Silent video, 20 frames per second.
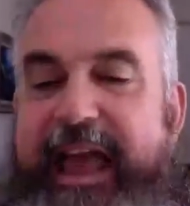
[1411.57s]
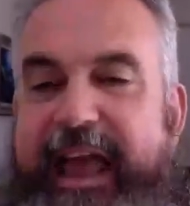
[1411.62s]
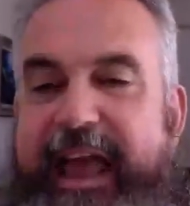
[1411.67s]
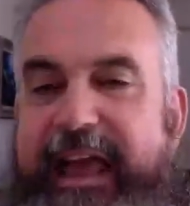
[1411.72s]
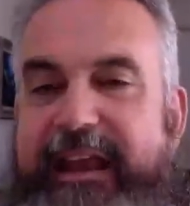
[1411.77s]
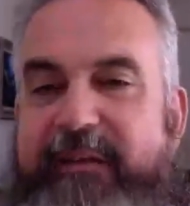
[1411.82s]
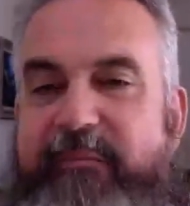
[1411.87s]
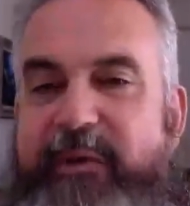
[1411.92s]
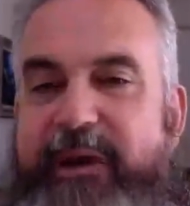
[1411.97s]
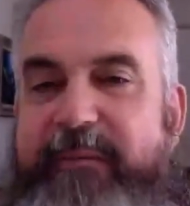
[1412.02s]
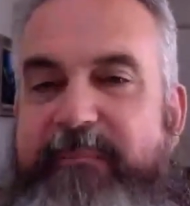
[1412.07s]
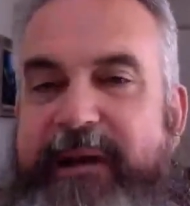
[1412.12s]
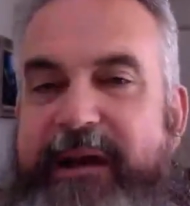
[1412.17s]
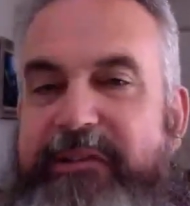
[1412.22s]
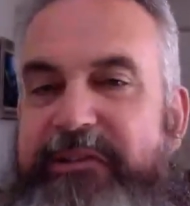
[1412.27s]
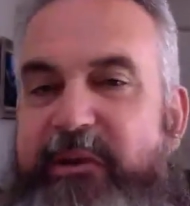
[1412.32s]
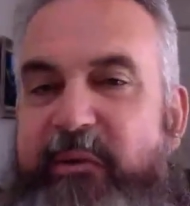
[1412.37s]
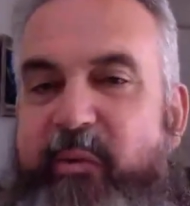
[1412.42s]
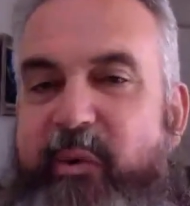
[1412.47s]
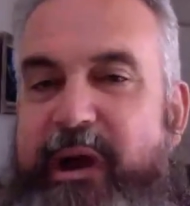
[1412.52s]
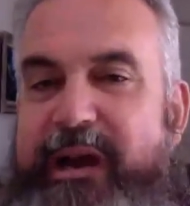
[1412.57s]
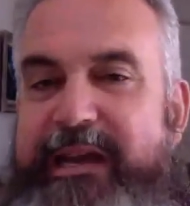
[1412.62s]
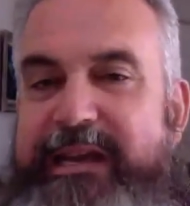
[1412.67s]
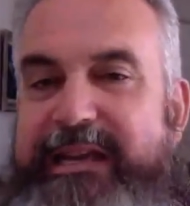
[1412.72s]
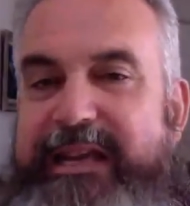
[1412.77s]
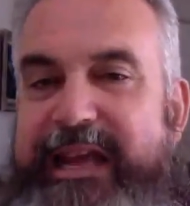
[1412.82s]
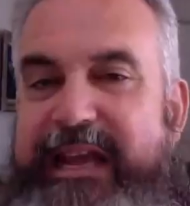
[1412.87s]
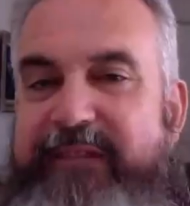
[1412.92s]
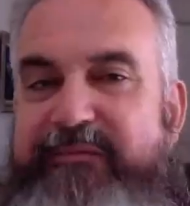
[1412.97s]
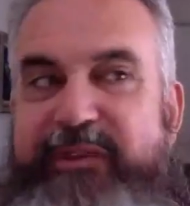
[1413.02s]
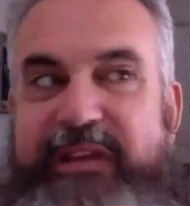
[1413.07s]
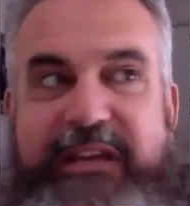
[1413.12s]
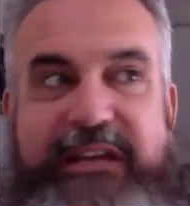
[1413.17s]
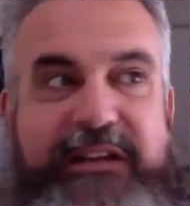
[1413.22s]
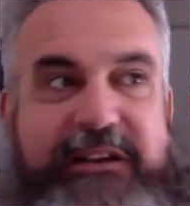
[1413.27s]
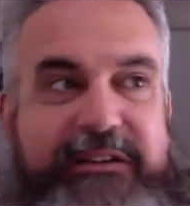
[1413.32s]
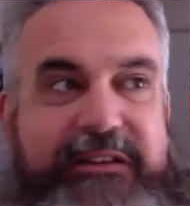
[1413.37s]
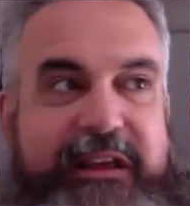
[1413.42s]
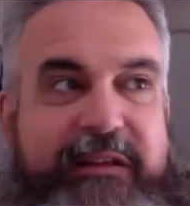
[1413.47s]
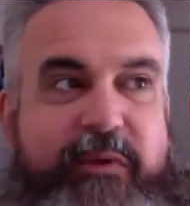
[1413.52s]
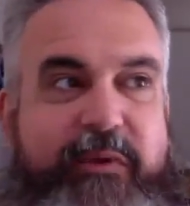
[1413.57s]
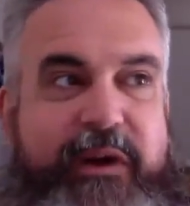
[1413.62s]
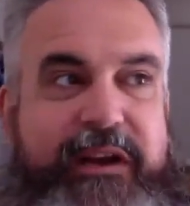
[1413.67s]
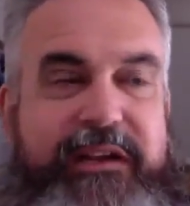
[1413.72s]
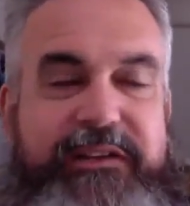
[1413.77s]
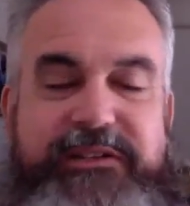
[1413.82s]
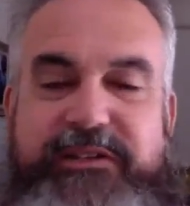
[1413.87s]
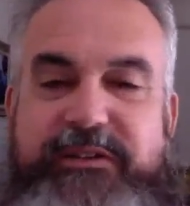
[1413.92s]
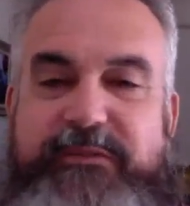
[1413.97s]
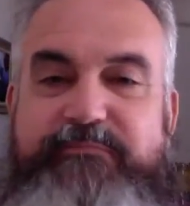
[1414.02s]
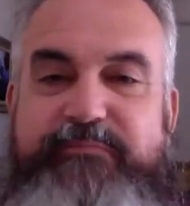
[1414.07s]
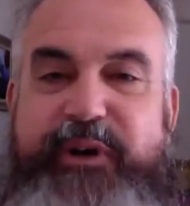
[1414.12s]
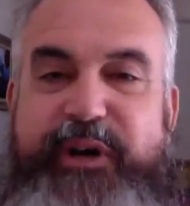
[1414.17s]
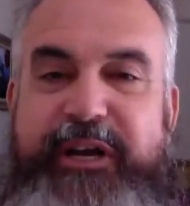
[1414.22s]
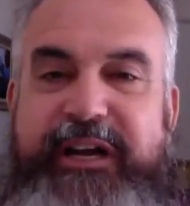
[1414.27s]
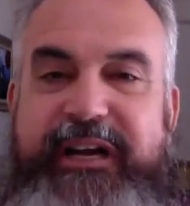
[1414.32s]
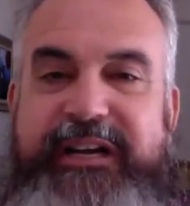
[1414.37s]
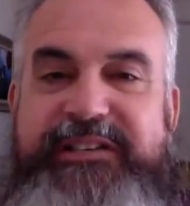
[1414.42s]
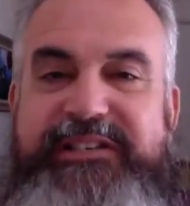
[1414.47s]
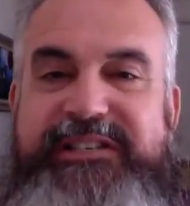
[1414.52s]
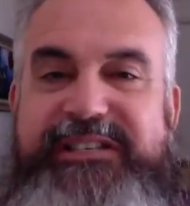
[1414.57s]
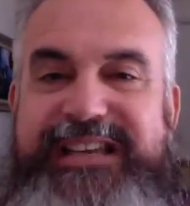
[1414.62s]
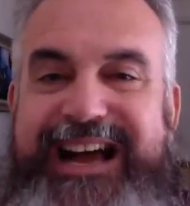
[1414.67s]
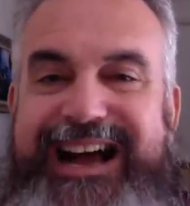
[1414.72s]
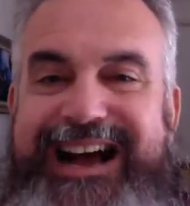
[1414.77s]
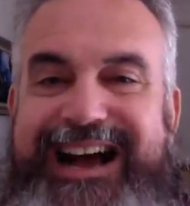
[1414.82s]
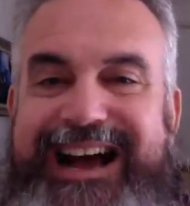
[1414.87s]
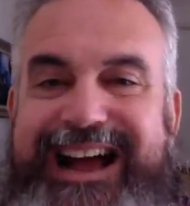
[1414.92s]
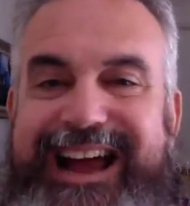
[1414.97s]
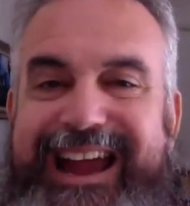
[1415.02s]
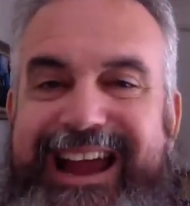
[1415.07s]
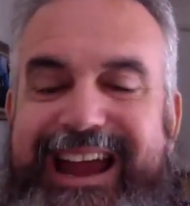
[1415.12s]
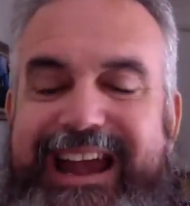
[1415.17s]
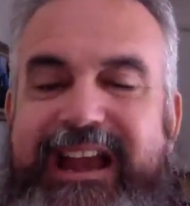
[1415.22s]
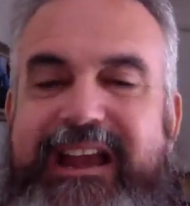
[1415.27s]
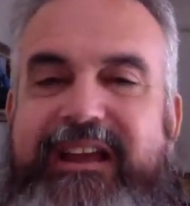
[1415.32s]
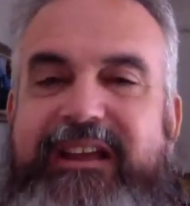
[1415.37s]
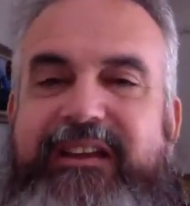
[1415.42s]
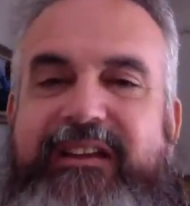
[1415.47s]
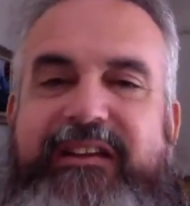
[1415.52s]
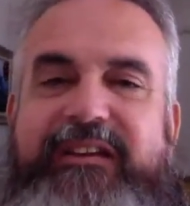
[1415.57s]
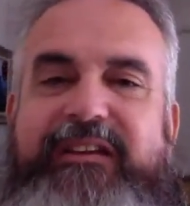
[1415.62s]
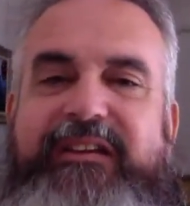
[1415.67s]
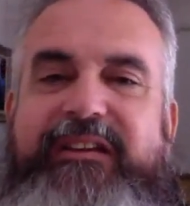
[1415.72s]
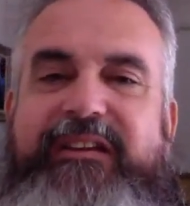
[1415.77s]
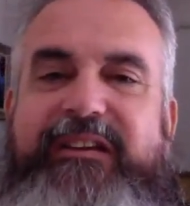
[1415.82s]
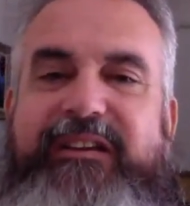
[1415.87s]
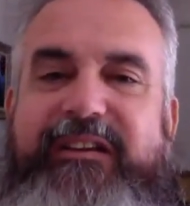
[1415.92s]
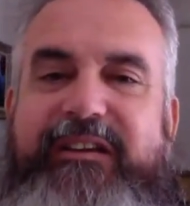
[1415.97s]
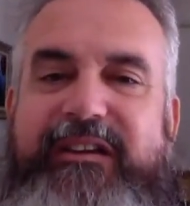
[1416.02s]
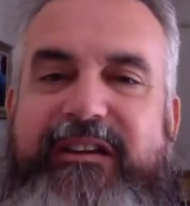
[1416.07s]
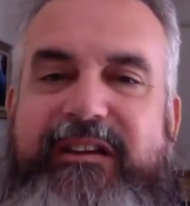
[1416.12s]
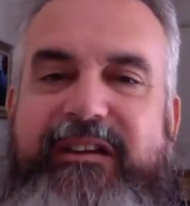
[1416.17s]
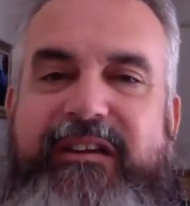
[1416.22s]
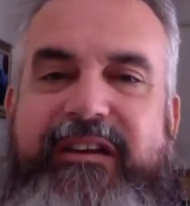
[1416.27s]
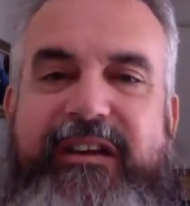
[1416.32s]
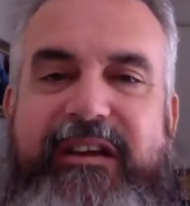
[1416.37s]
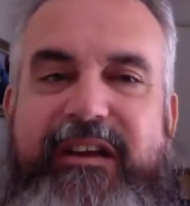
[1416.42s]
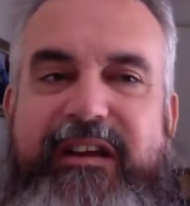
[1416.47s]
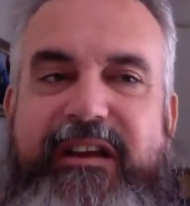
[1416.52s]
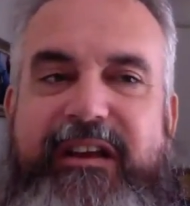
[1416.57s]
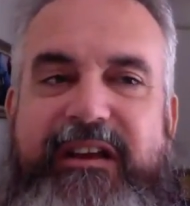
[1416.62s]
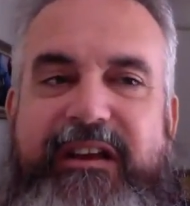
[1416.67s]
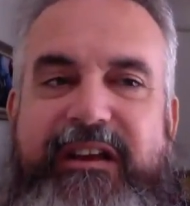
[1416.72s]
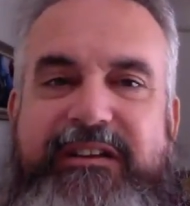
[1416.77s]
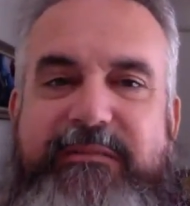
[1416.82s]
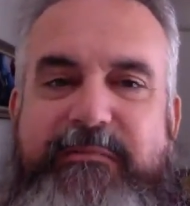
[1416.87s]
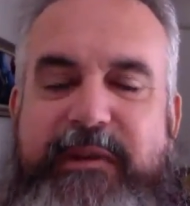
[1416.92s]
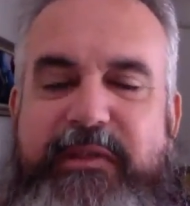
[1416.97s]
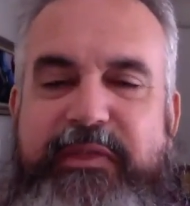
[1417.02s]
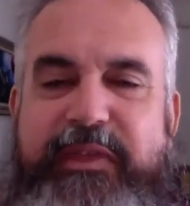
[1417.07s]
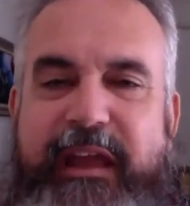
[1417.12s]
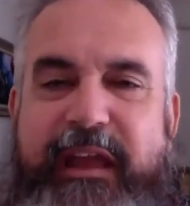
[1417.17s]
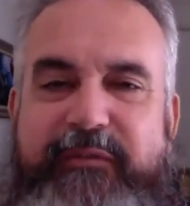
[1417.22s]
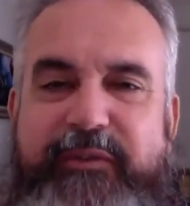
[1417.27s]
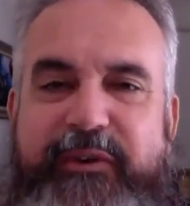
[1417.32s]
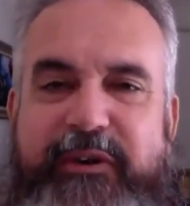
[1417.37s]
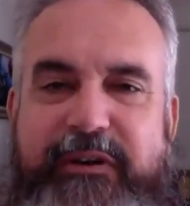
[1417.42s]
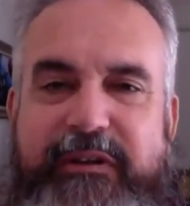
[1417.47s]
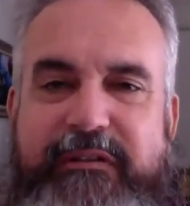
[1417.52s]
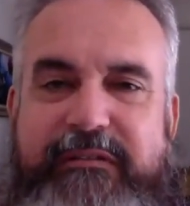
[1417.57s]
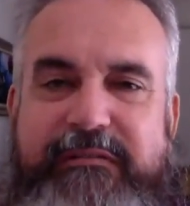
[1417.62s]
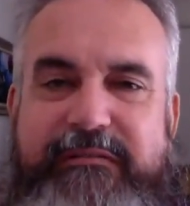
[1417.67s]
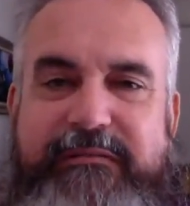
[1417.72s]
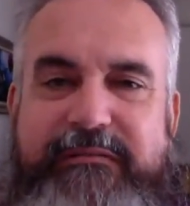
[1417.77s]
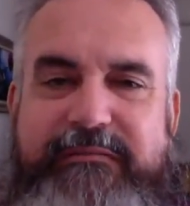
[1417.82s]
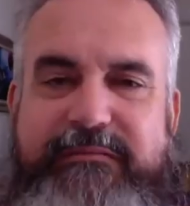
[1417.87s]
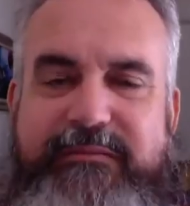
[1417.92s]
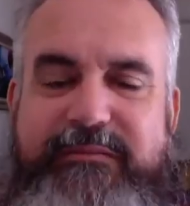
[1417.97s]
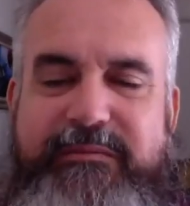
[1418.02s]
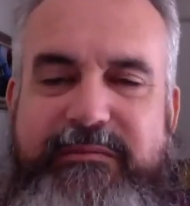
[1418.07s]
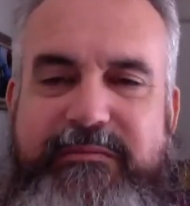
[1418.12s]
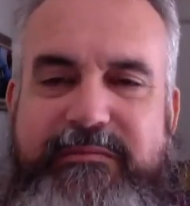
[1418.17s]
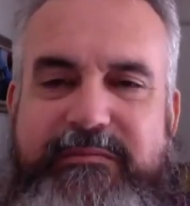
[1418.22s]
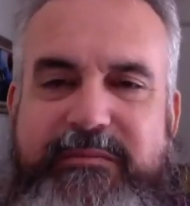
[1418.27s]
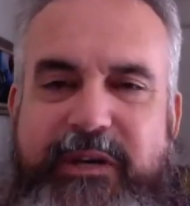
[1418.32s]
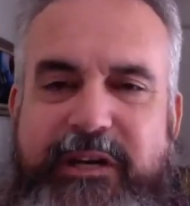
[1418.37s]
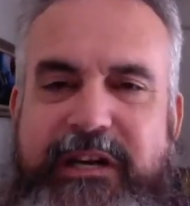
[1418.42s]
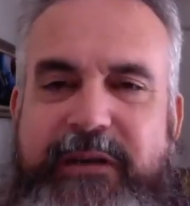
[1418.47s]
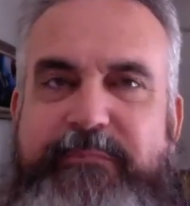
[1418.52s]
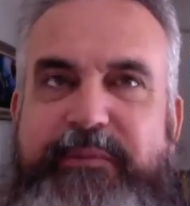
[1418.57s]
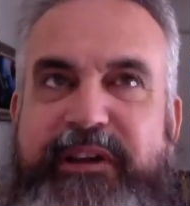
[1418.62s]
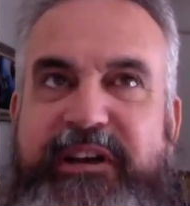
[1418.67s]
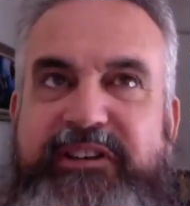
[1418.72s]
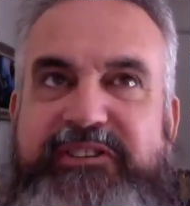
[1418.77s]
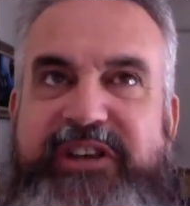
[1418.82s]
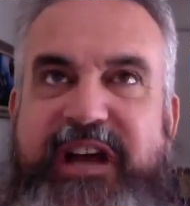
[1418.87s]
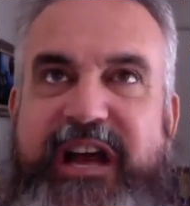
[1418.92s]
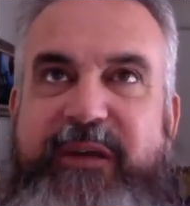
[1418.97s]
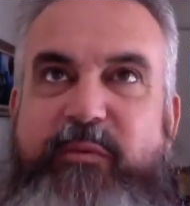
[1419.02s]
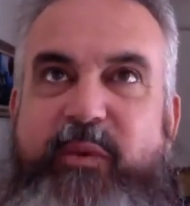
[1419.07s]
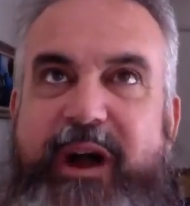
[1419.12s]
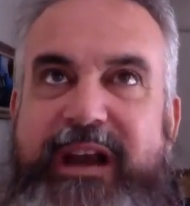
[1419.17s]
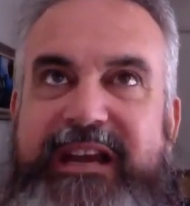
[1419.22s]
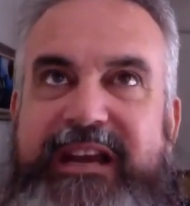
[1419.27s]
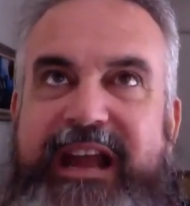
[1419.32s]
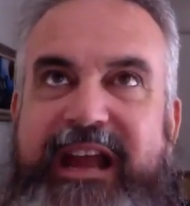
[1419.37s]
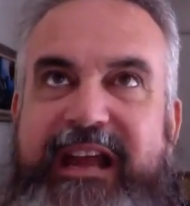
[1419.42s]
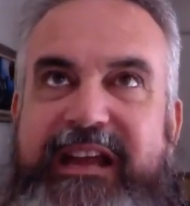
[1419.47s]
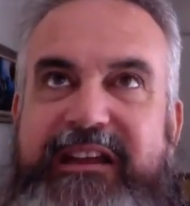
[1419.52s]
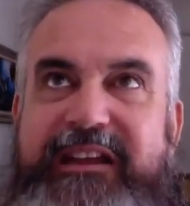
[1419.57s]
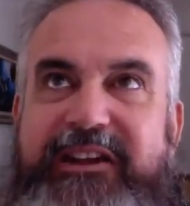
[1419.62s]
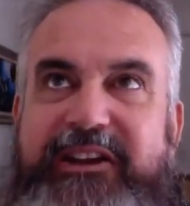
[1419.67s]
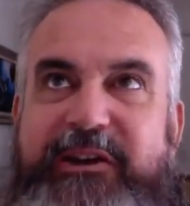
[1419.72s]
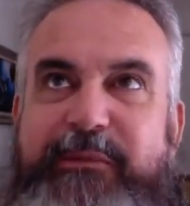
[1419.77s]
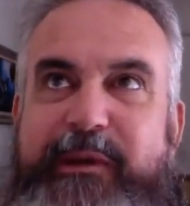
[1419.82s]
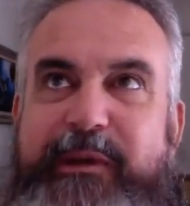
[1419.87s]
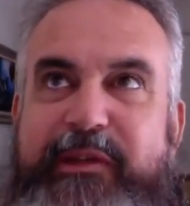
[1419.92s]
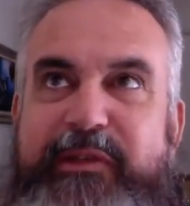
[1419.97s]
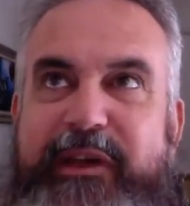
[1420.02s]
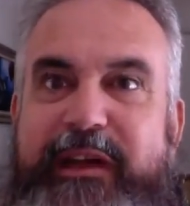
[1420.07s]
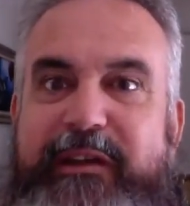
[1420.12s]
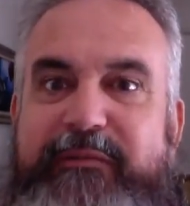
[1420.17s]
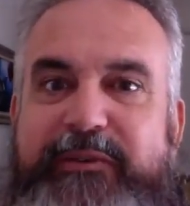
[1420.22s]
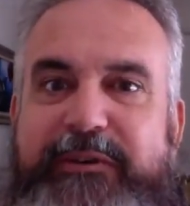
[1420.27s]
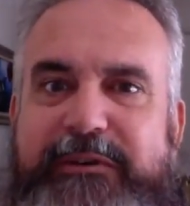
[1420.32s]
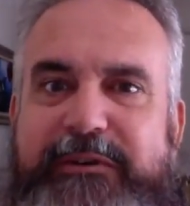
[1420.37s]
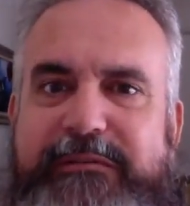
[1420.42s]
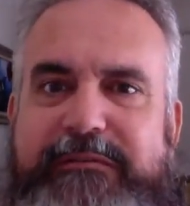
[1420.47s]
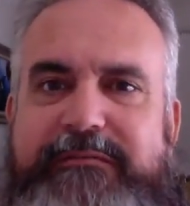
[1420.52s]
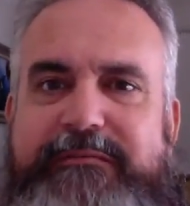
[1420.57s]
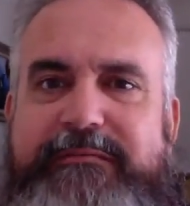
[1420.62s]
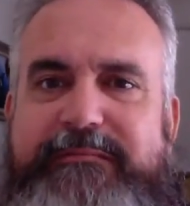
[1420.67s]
And then what about the one day of the year they want us to put aside to be thankful? We're going to put aside one day a year to be thankful.